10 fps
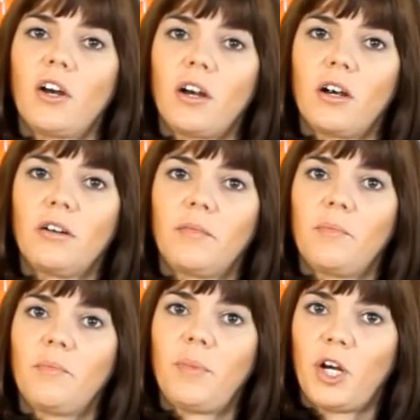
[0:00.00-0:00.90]
our
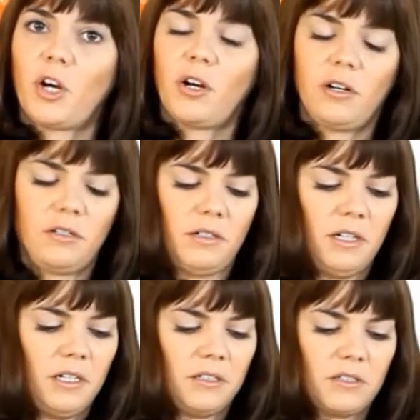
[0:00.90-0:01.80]
butter.
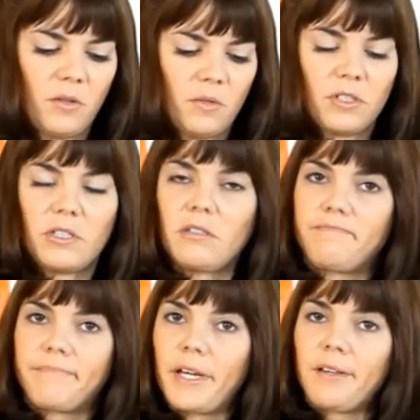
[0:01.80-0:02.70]
So we'll just
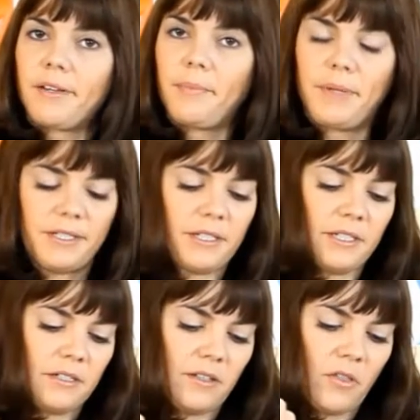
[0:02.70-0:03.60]
cut little
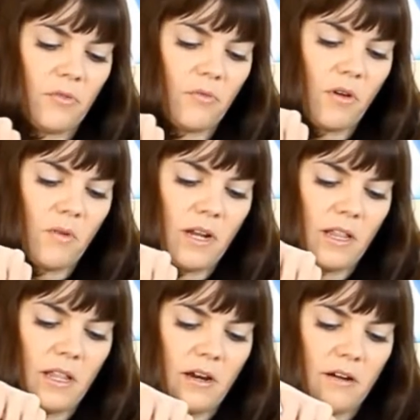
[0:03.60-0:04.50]
pieces and throw it
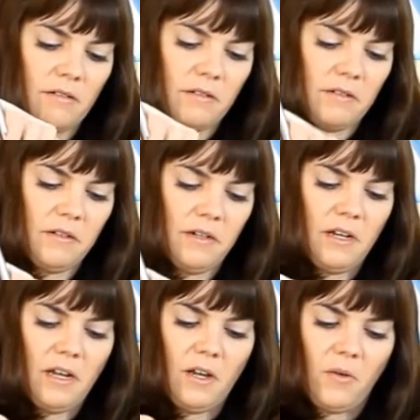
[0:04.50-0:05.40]
in there.
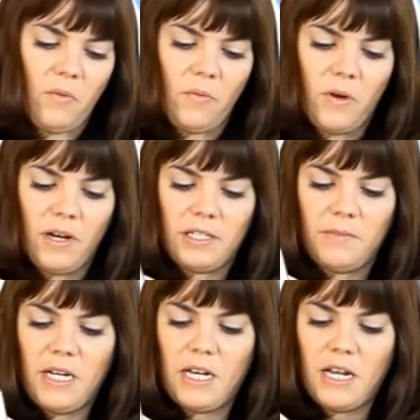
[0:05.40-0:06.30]
We want it
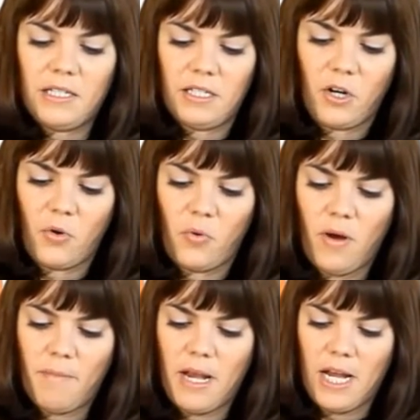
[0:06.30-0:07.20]
to be nice and
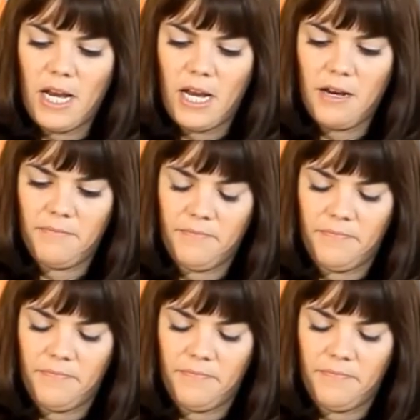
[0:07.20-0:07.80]
crumbly.